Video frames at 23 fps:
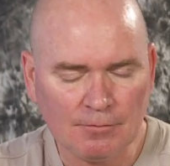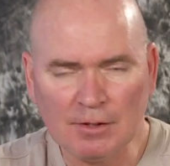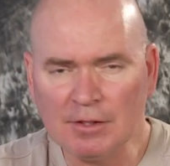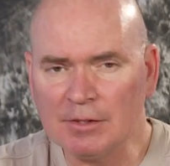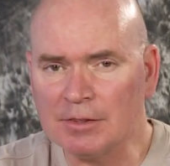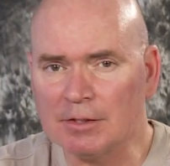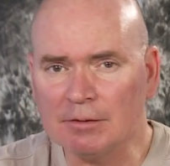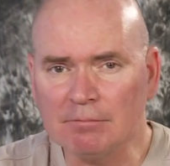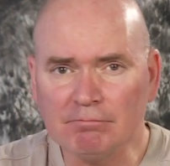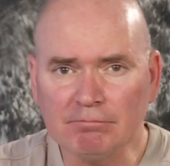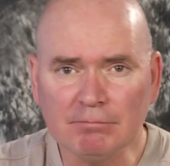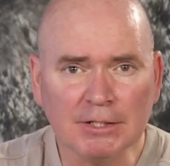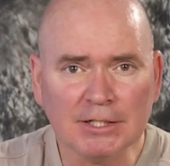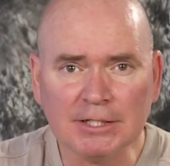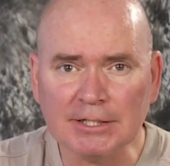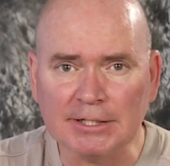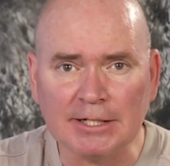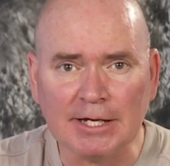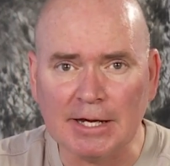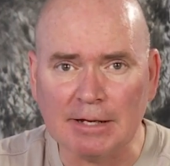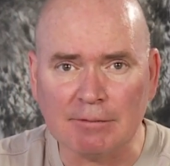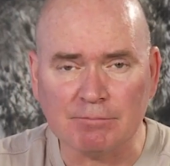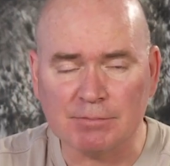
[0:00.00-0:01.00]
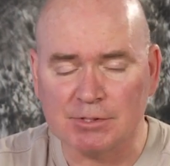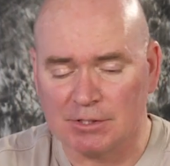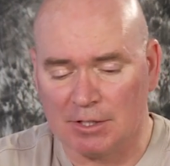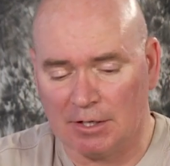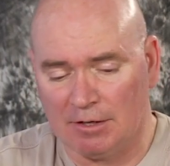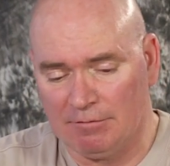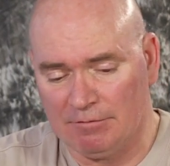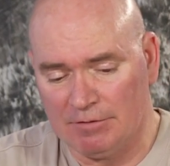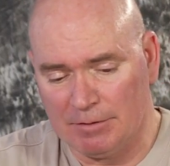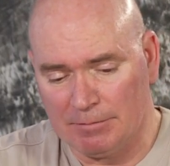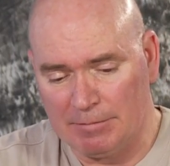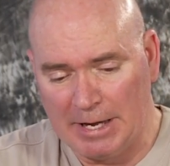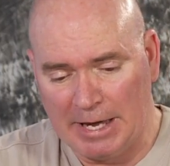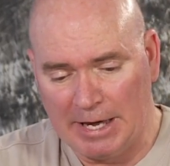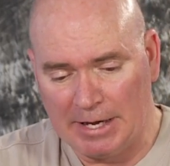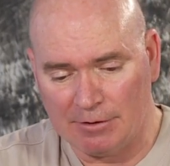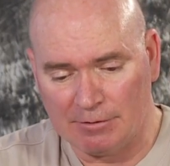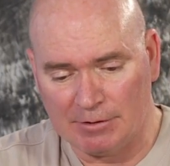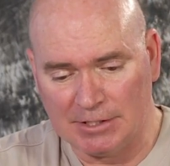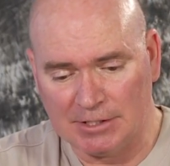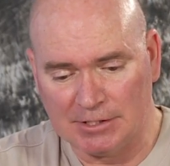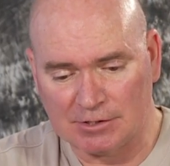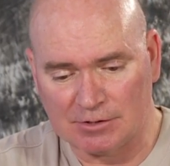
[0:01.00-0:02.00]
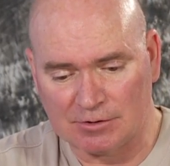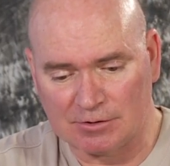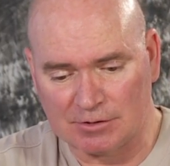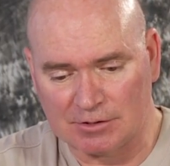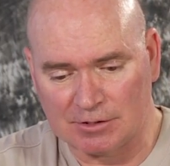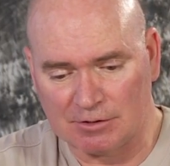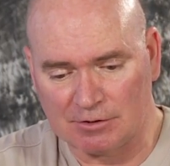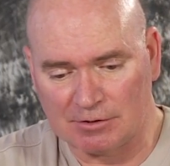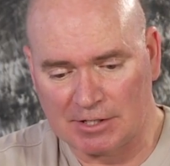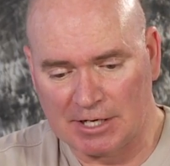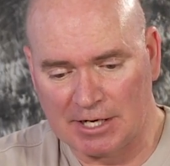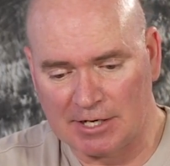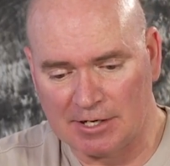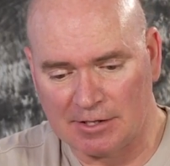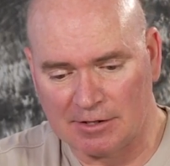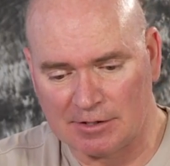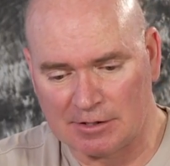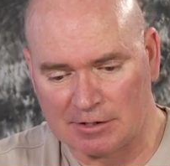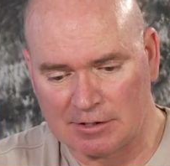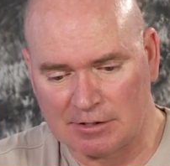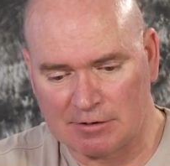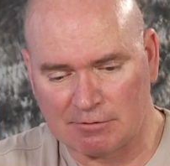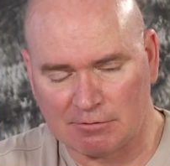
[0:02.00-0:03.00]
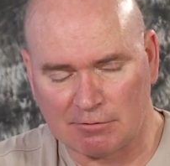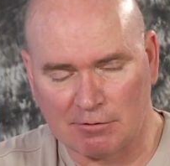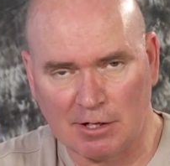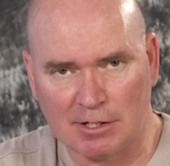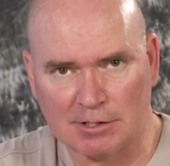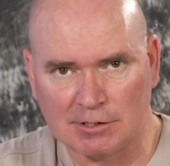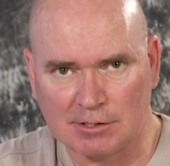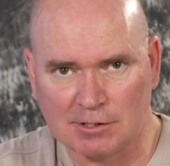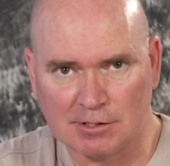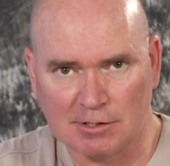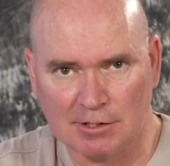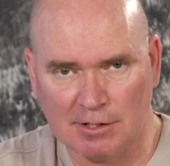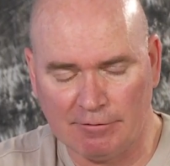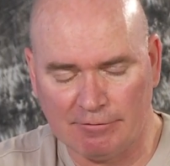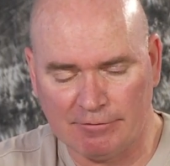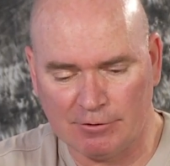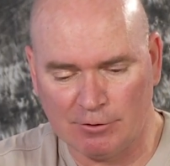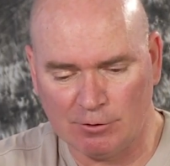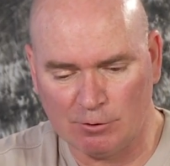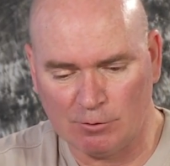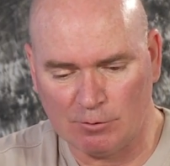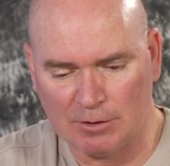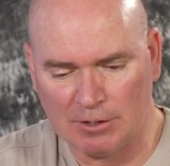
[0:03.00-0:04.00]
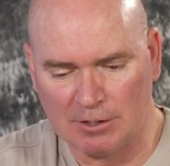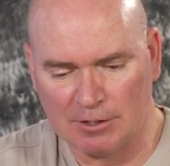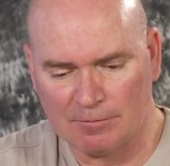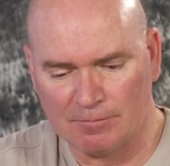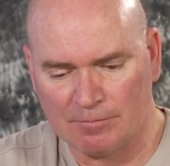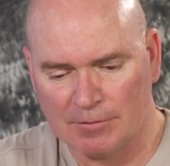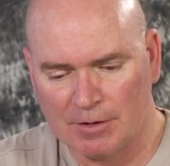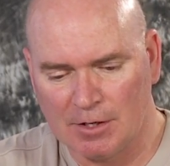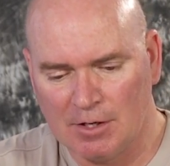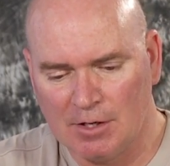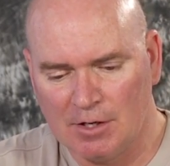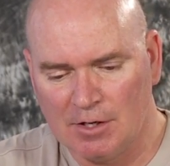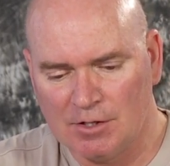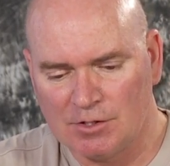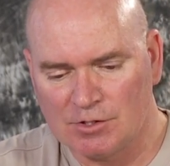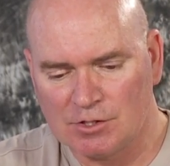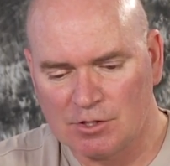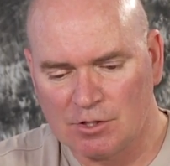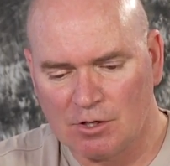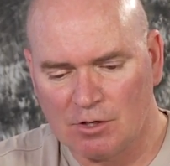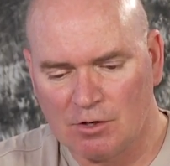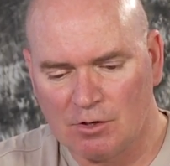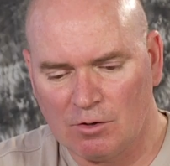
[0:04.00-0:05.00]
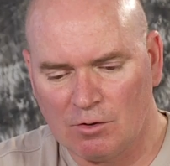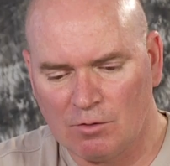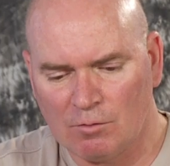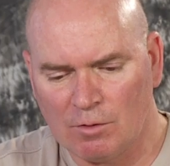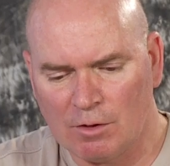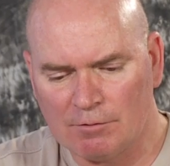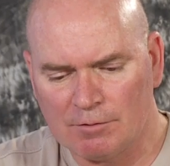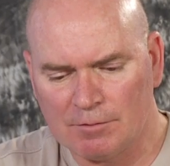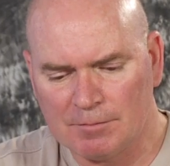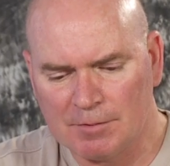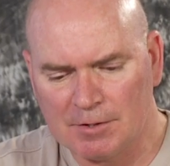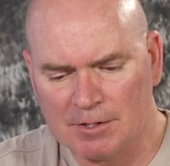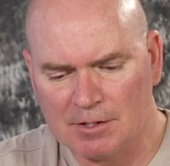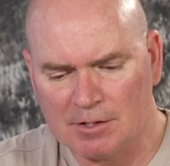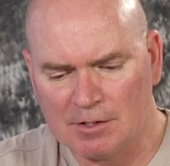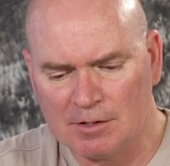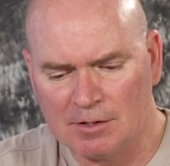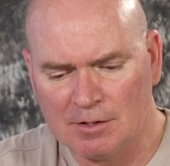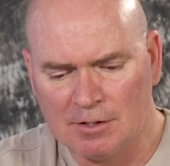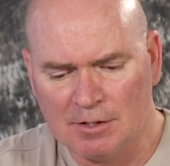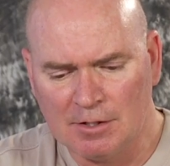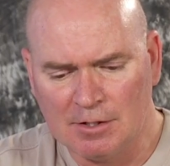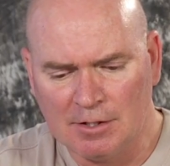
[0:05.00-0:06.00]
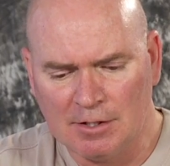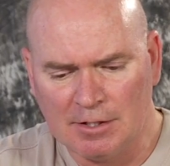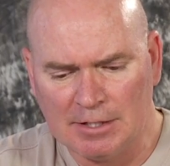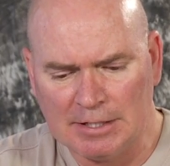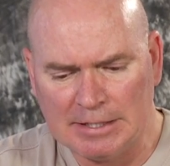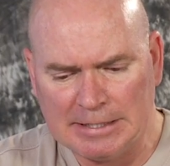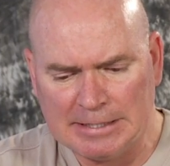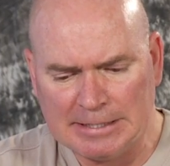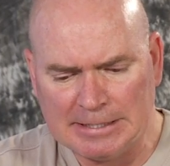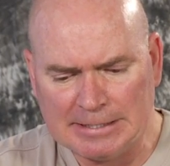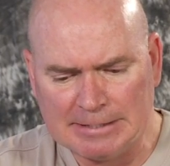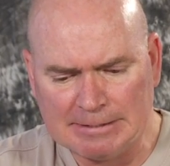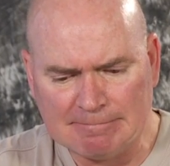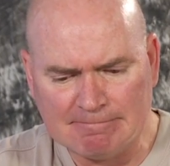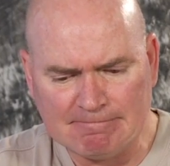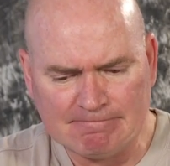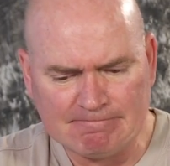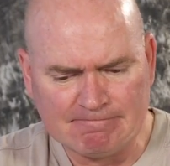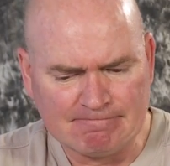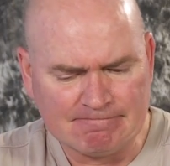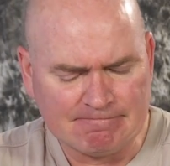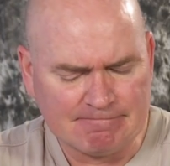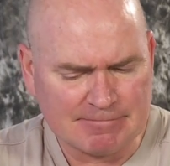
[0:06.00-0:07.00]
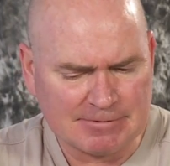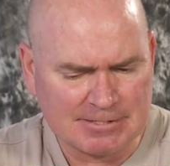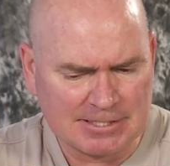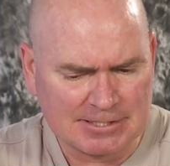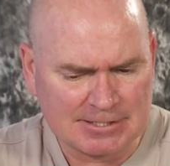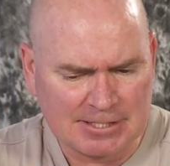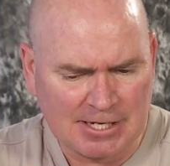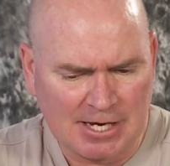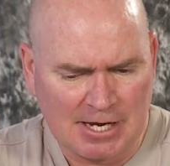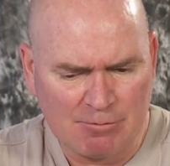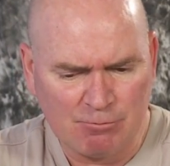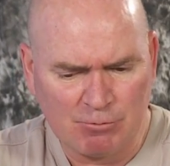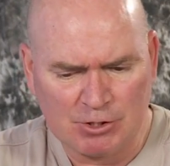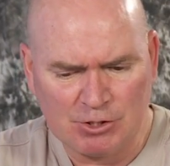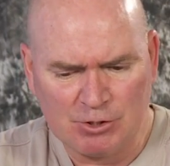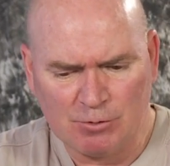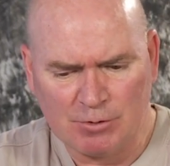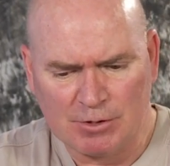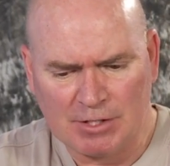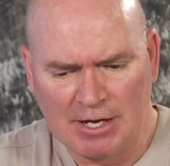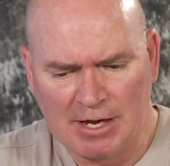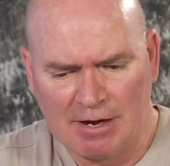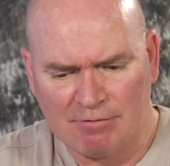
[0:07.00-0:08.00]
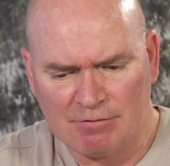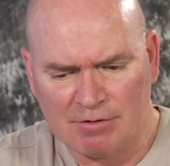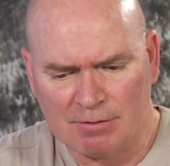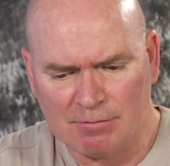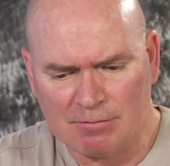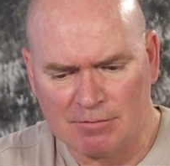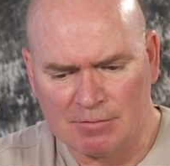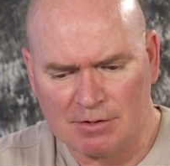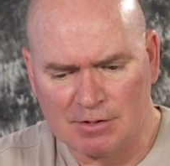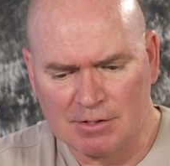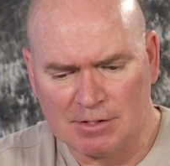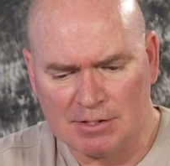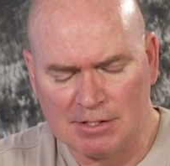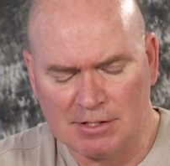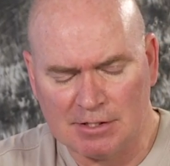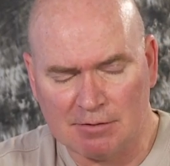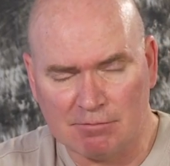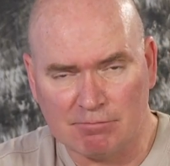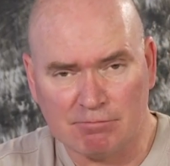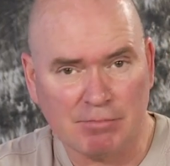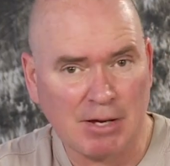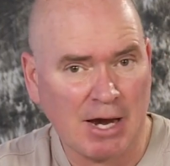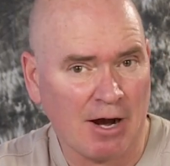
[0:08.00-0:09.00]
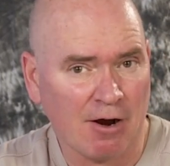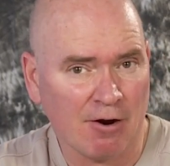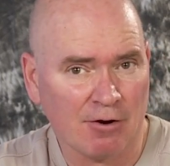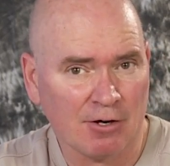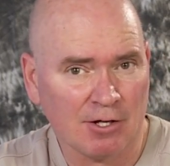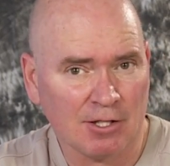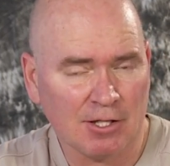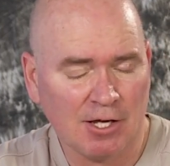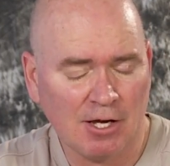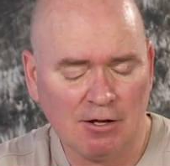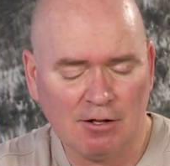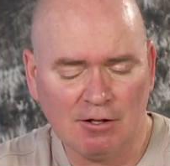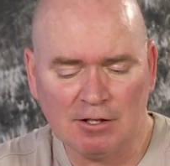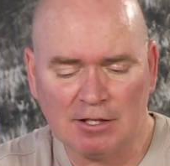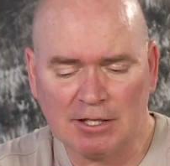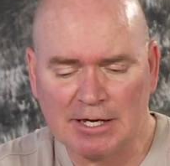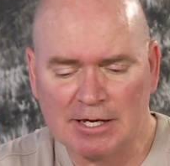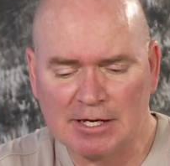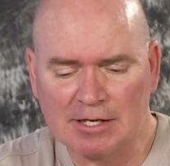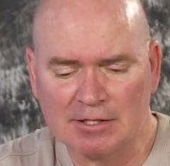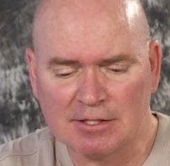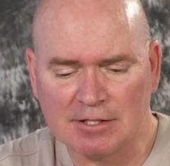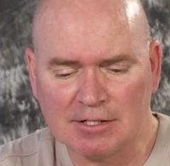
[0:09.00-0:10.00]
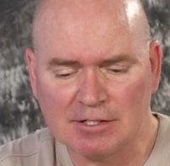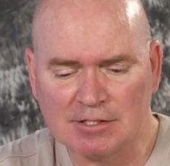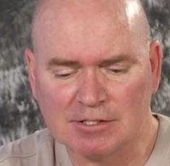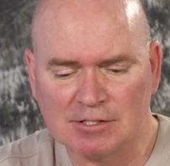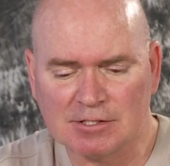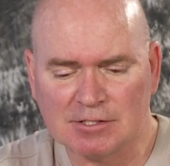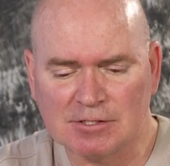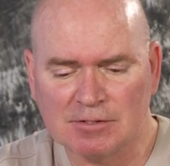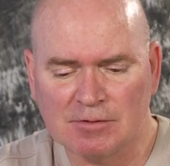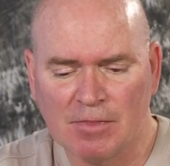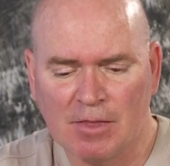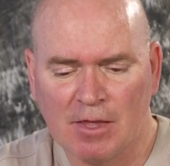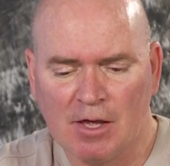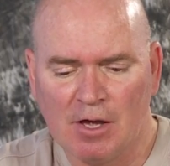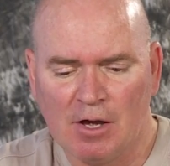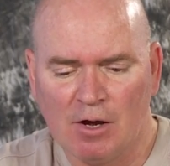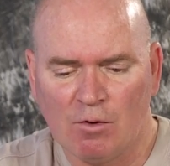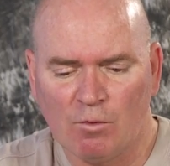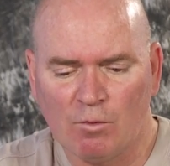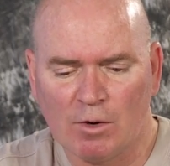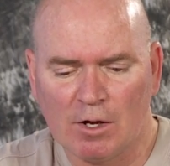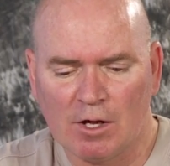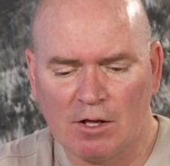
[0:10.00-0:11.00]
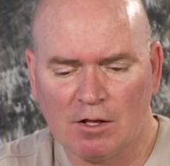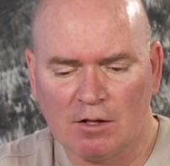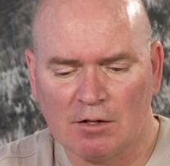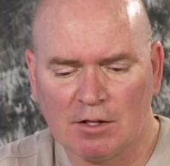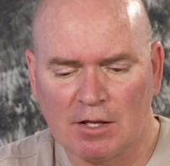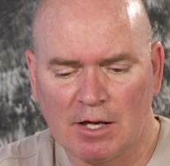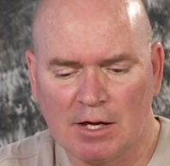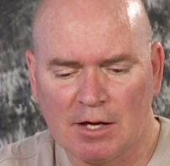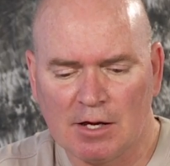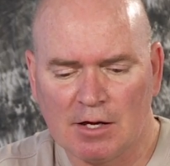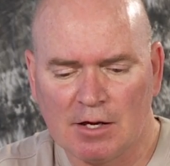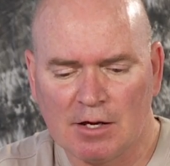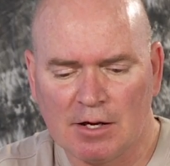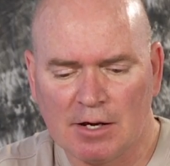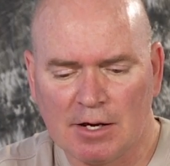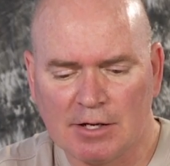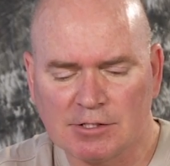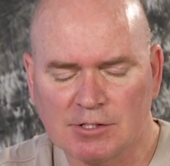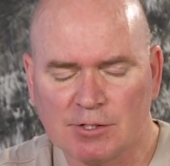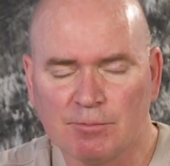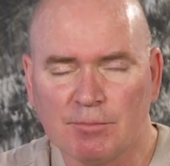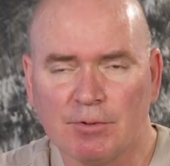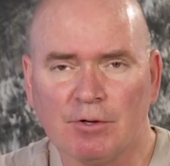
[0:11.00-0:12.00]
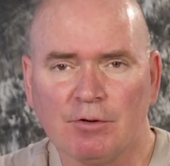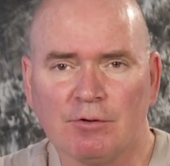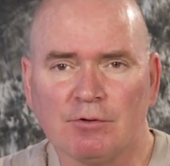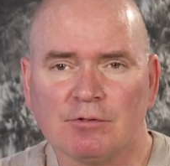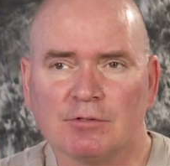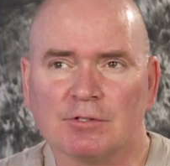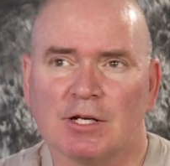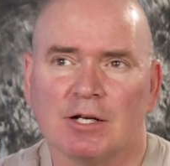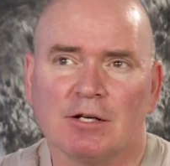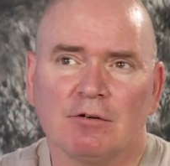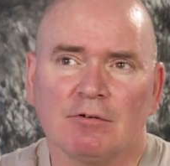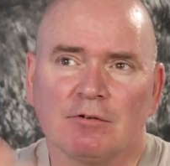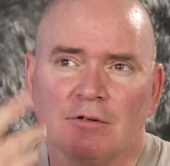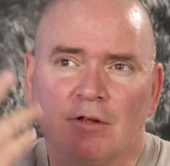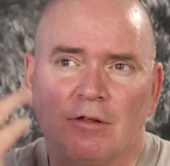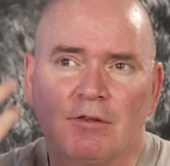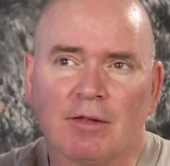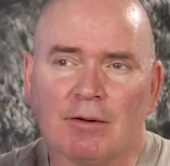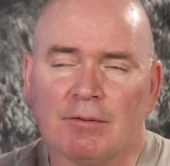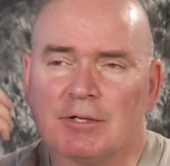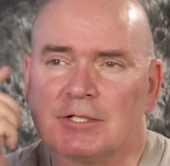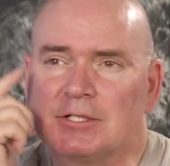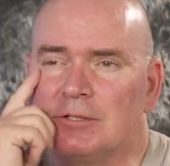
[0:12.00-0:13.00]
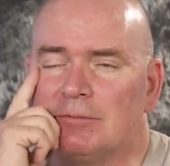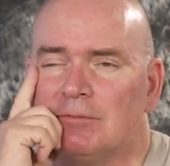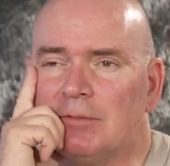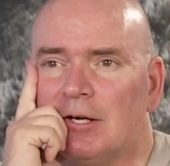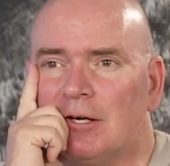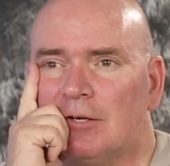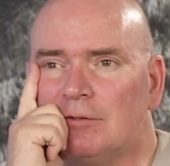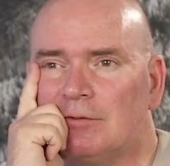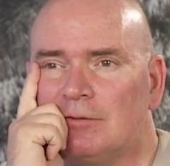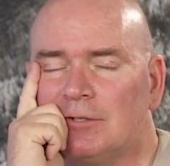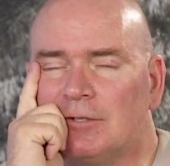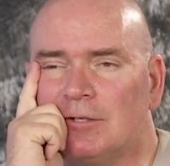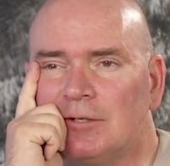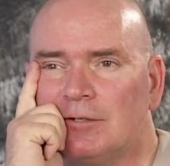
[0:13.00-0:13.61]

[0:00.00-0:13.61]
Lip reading: the milliamps of the batteries, or kind of the grunt, if you will. So what would be a time when you would have them in parallel like this? Well, I suppose, I don't know that much about